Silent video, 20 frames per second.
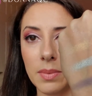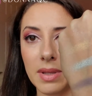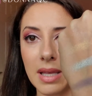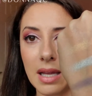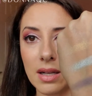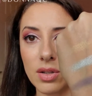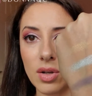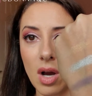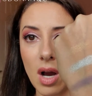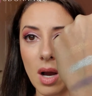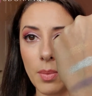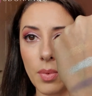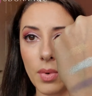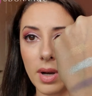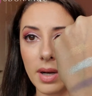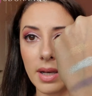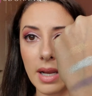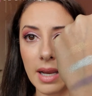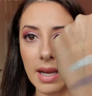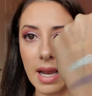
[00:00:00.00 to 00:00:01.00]
but that top
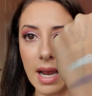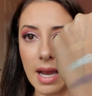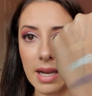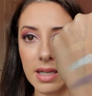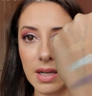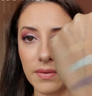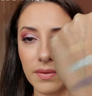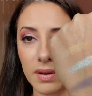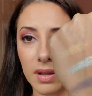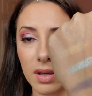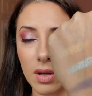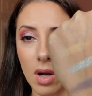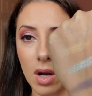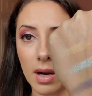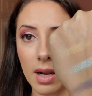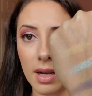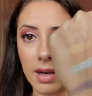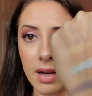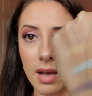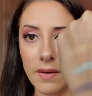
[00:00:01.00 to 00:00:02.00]
one, yeah, I definitely
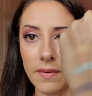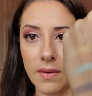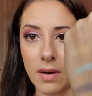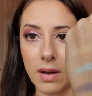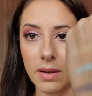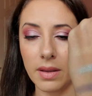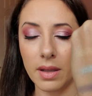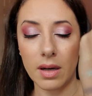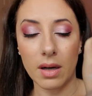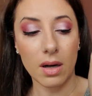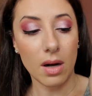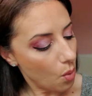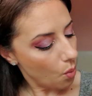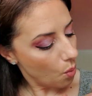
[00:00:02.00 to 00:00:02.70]
got enough on there.